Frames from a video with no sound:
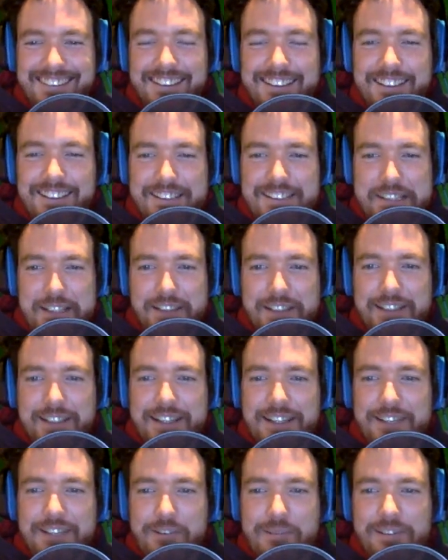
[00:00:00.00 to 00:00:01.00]
Dilla
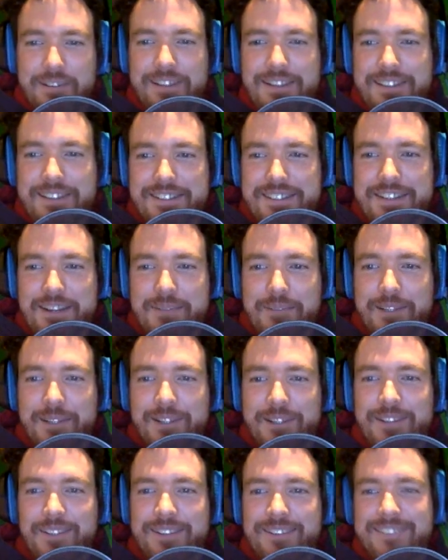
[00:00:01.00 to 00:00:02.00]
never played the demo.